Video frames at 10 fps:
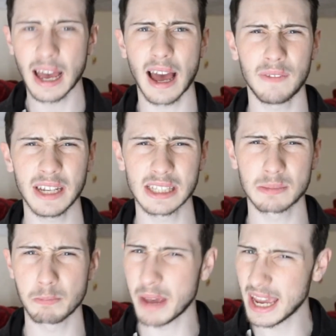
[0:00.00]
I think
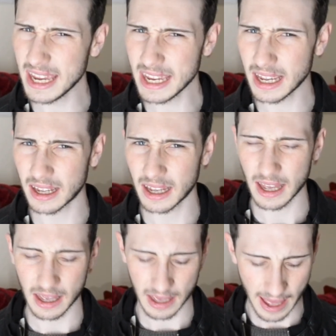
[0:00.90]
it's
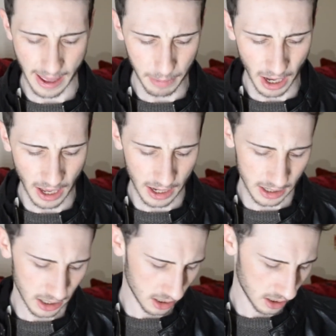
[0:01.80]
MI.